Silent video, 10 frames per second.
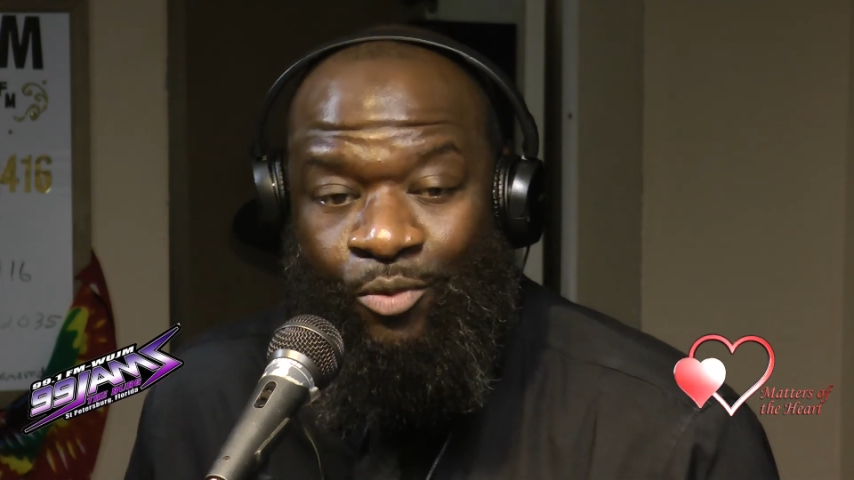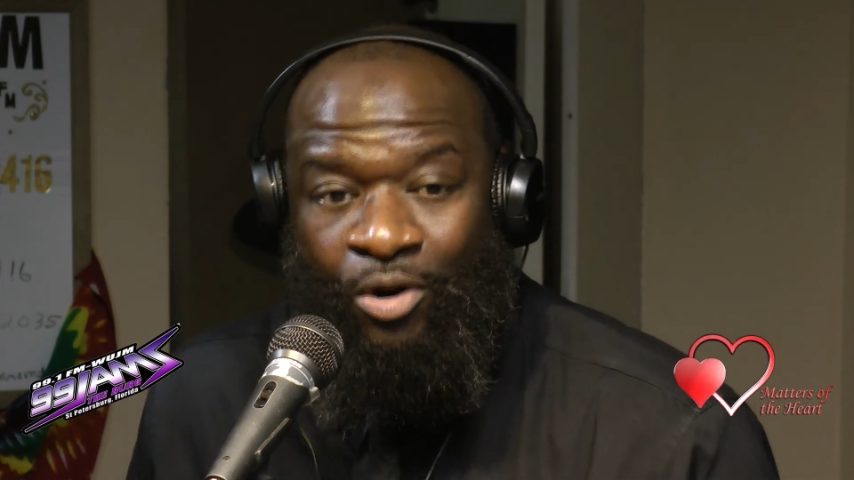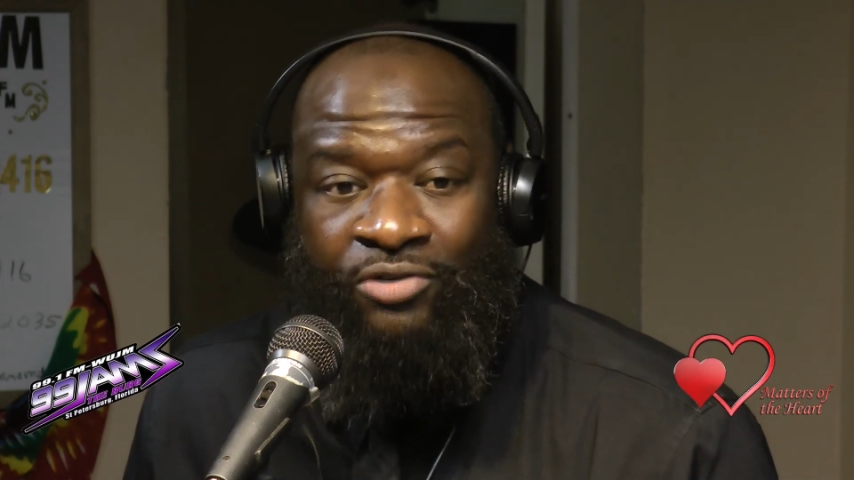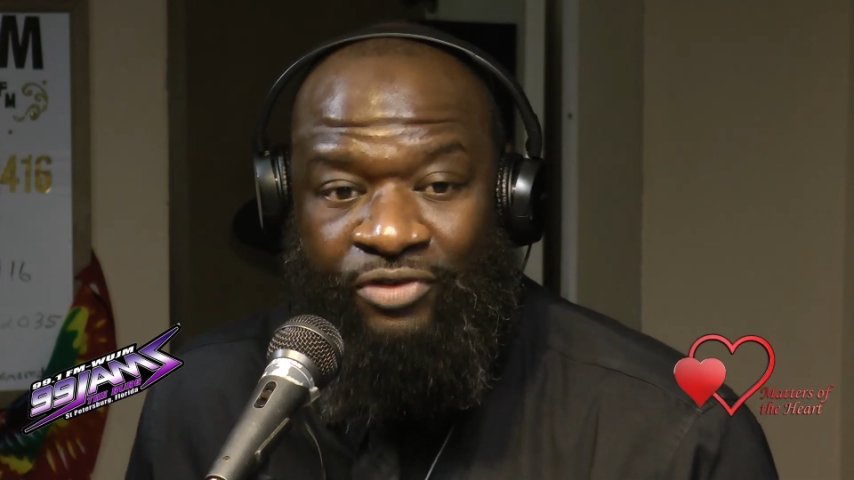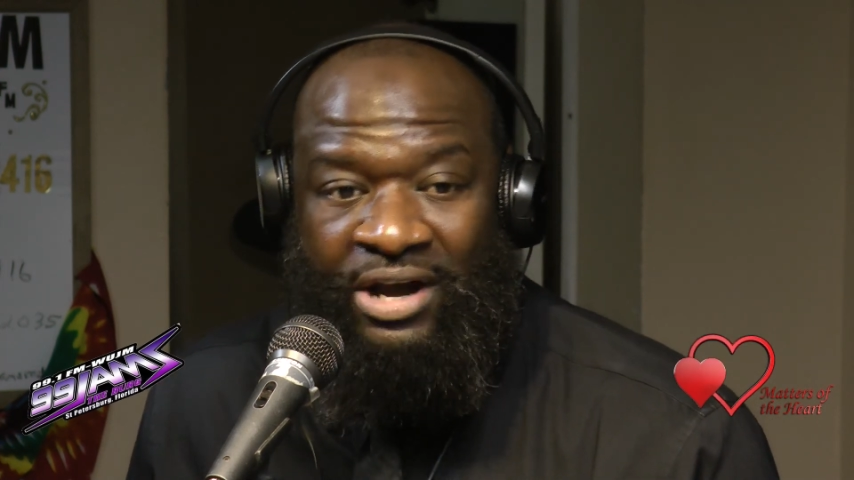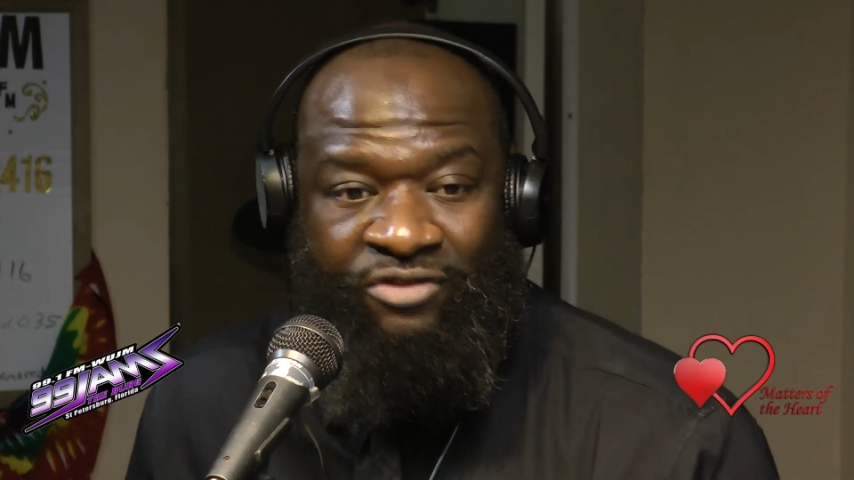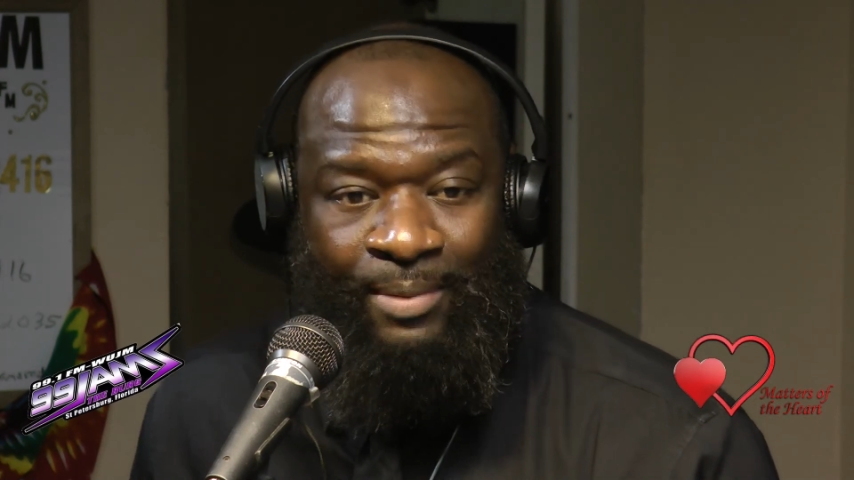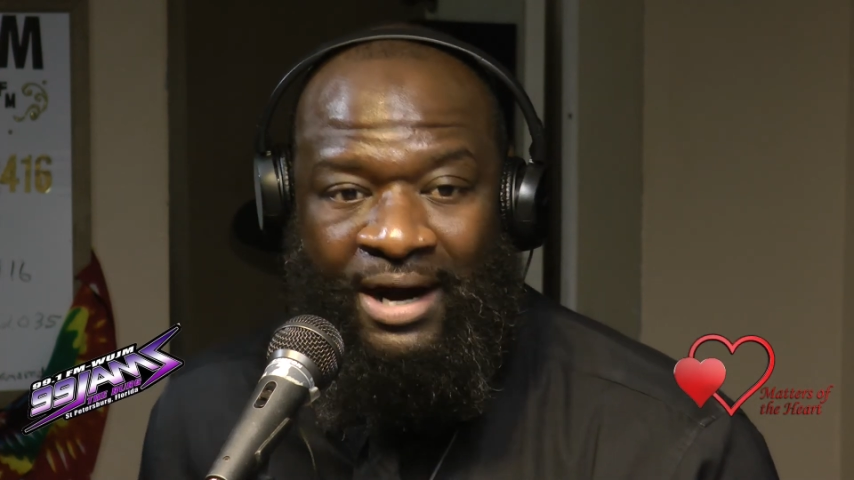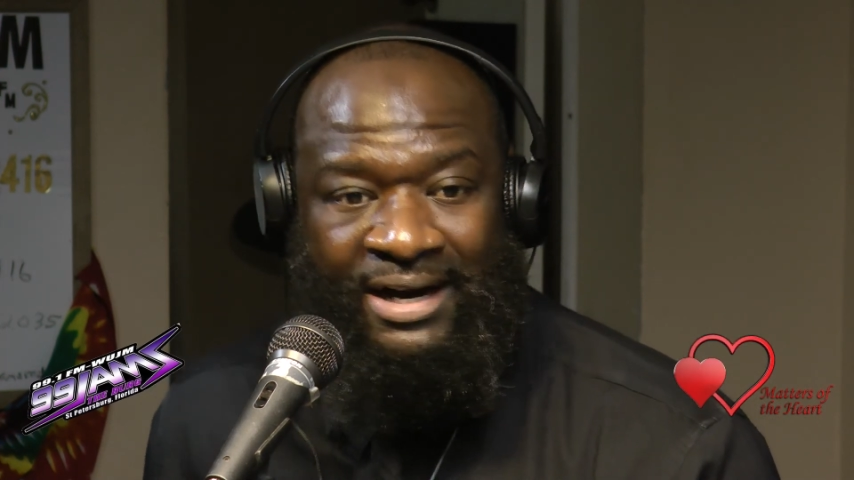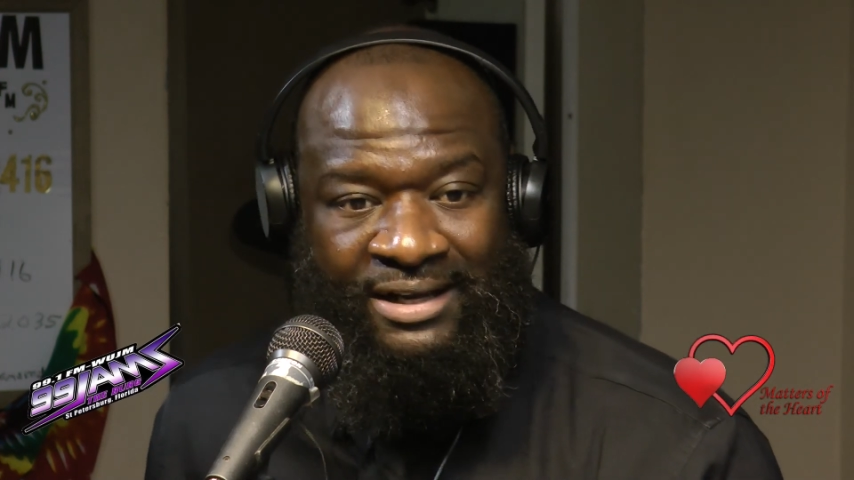work for
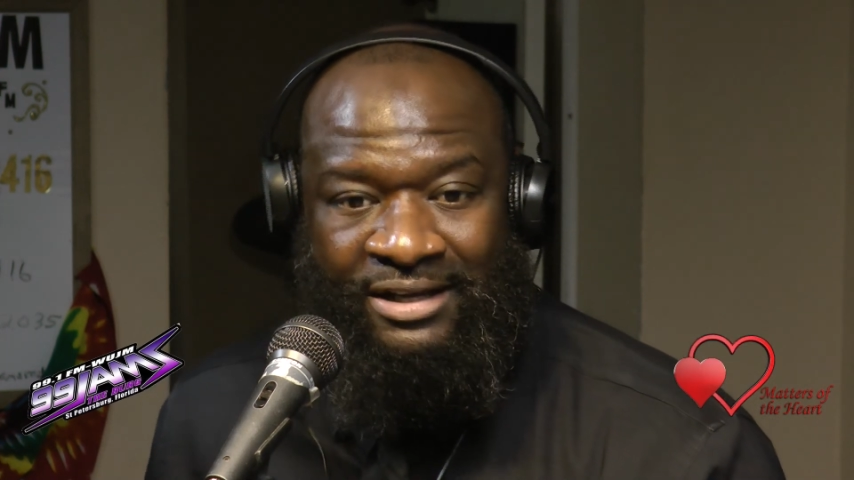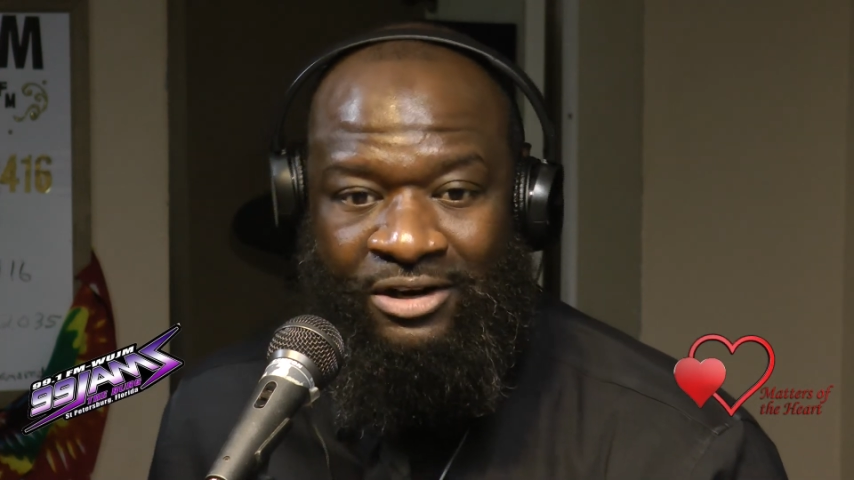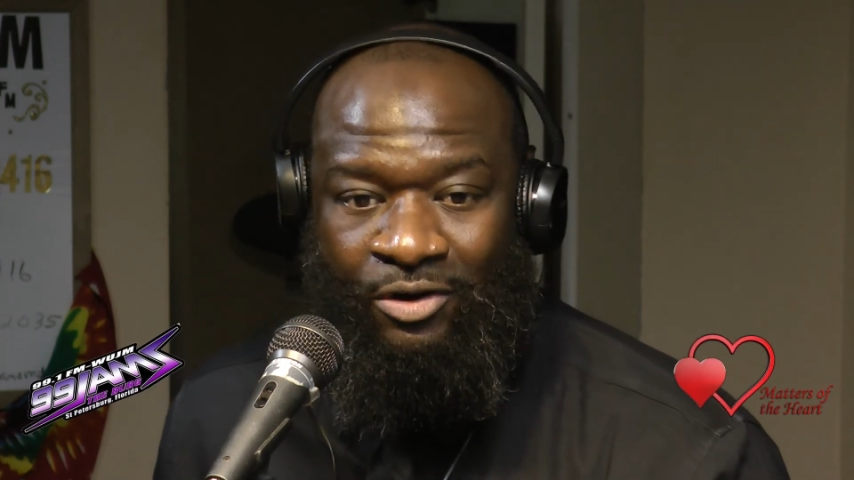everybody, and so